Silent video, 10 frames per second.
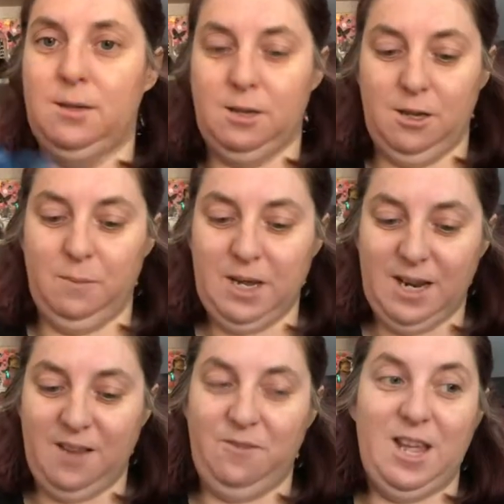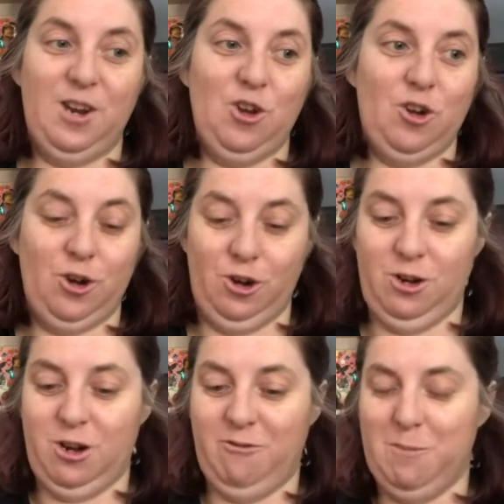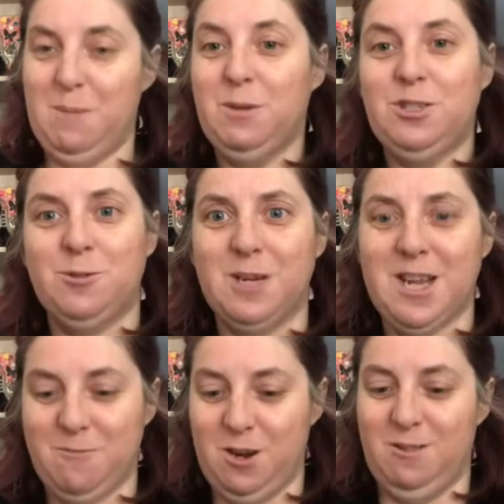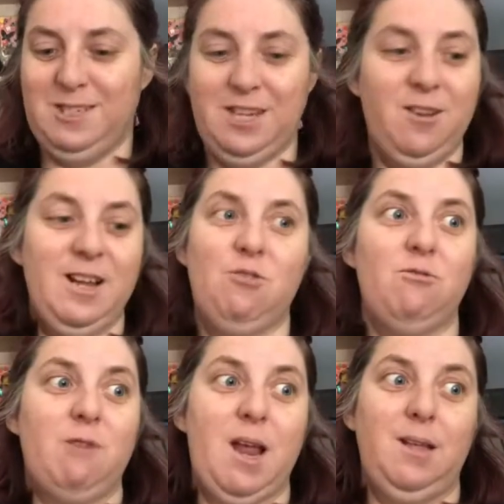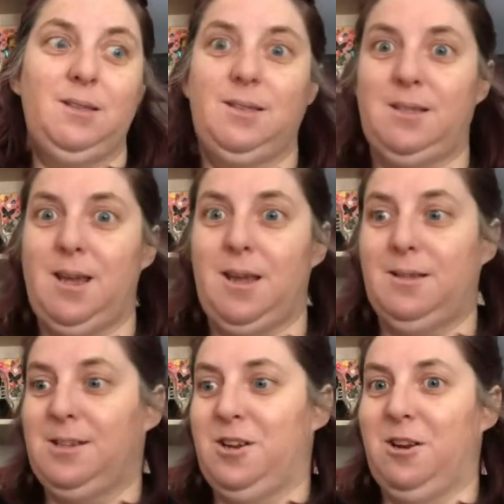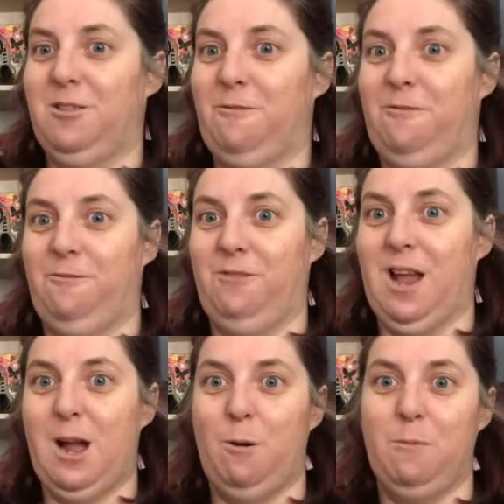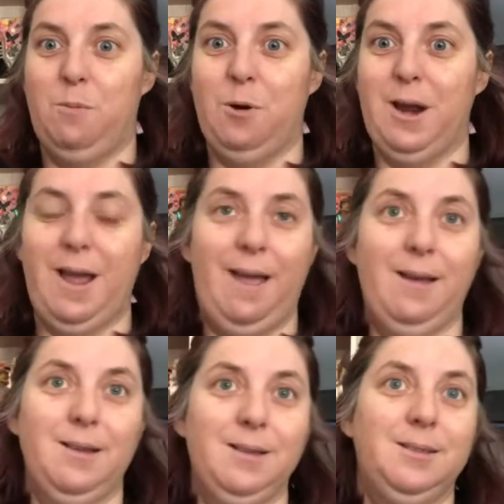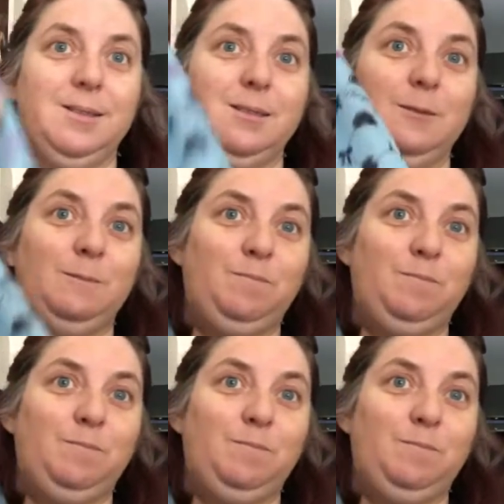I'm going to give that a go. I remember doing it when I was in like grade 6, you know, the flower pot hangers, and